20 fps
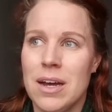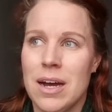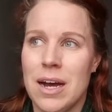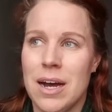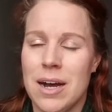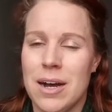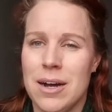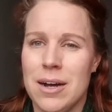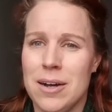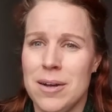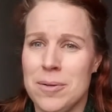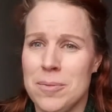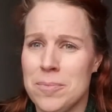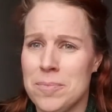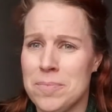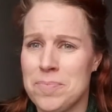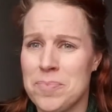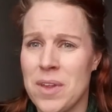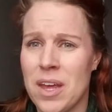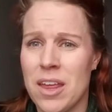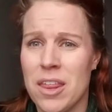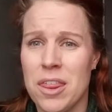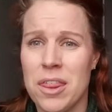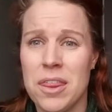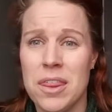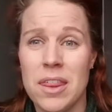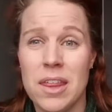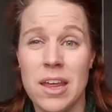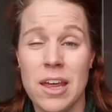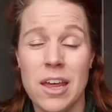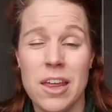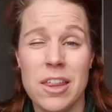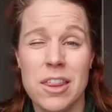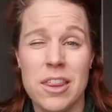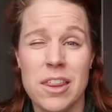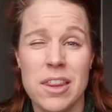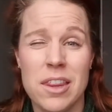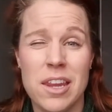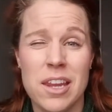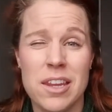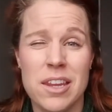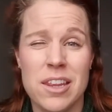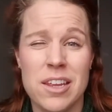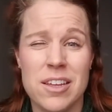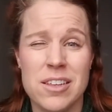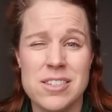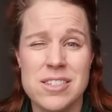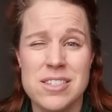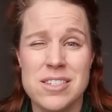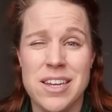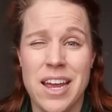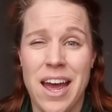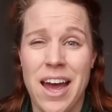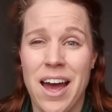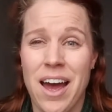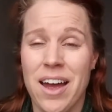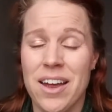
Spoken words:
I think the stat